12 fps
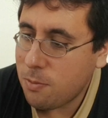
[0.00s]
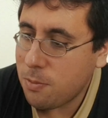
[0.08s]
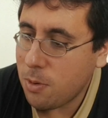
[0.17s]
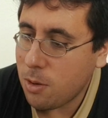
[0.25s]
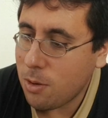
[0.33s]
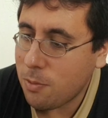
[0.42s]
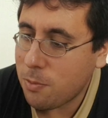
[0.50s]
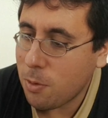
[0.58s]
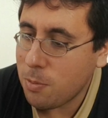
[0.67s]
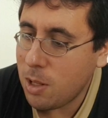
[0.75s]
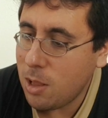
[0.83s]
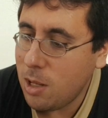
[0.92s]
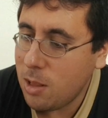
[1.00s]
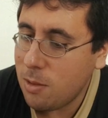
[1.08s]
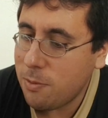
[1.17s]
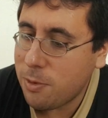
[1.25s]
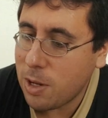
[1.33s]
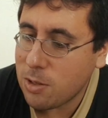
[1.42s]
from the Little
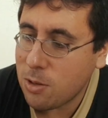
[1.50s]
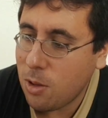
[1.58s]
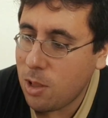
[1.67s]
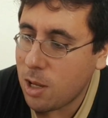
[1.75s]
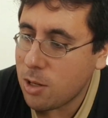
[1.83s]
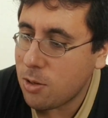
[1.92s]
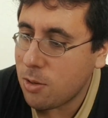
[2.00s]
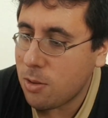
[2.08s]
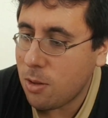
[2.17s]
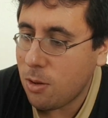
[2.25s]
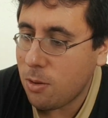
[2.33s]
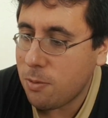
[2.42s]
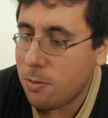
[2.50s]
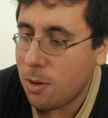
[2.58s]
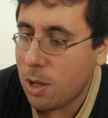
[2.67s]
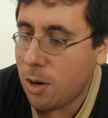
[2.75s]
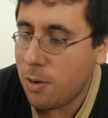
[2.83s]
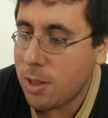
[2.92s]
Friends collection of
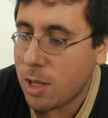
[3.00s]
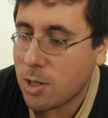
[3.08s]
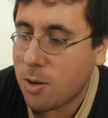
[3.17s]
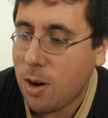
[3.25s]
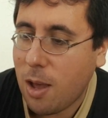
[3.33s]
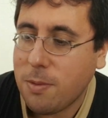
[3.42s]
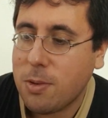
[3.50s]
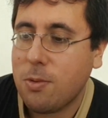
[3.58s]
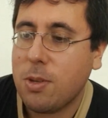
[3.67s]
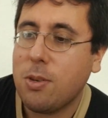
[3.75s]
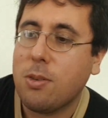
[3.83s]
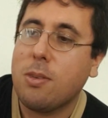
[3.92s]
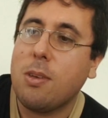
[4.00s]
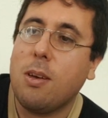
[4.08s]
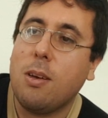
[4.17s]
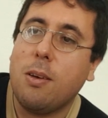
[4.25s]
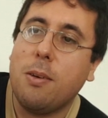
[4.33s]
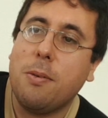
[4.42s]
Heritage Crafts, which is,
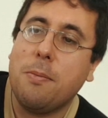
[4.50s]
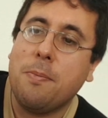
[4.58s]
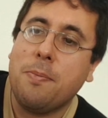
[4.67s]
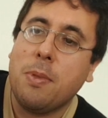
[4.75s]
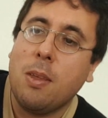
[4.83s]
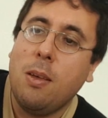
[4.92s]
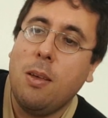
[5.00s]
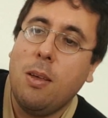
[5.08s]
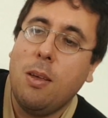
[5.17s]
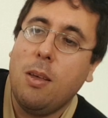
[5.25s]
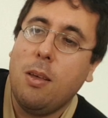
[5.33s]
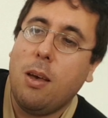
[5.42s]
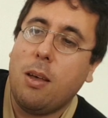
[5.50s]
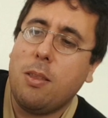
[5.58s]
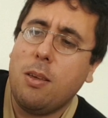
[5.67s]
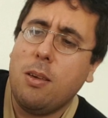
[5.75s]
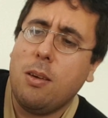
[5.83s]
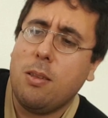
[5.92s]
I
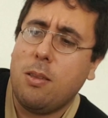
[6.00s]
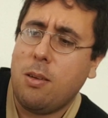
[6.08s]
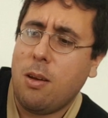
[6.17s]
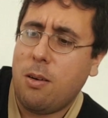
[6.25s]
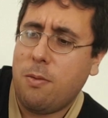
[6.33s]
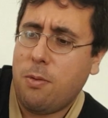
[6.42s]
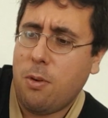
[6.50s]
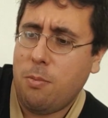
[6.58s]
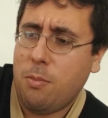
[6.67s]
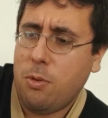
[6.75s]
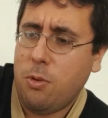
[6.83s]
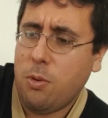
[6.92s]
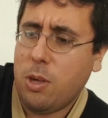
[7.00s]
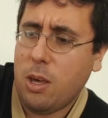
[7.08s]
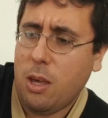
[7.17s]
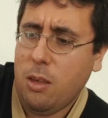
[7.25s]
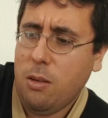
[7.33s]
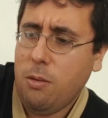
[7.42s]
think they are from
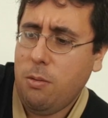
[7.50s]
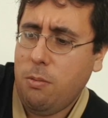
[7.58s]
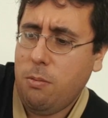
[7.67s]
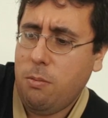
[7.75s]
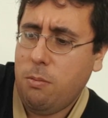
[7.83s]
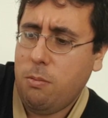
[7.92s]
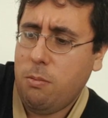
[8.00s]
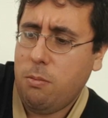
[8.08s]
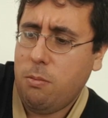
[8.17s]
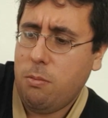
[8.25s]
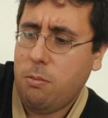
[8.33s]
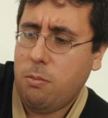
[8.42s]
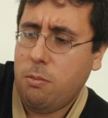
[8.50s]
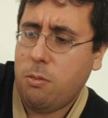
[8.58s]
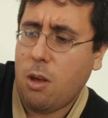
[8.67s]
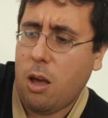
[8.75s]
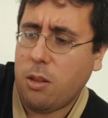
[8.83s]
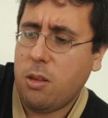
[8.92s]
UK.
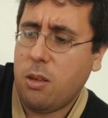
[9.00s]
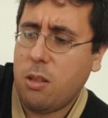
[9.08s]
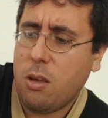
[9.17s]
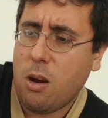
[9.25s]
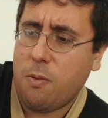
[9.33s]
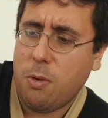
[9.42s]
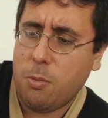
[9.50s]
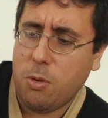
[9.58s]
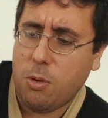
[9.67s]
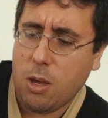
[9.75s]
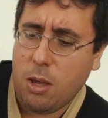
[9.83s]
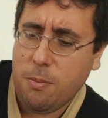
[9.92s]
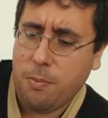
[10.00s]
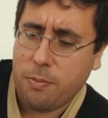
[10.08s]
Yeah, I think they are from UK.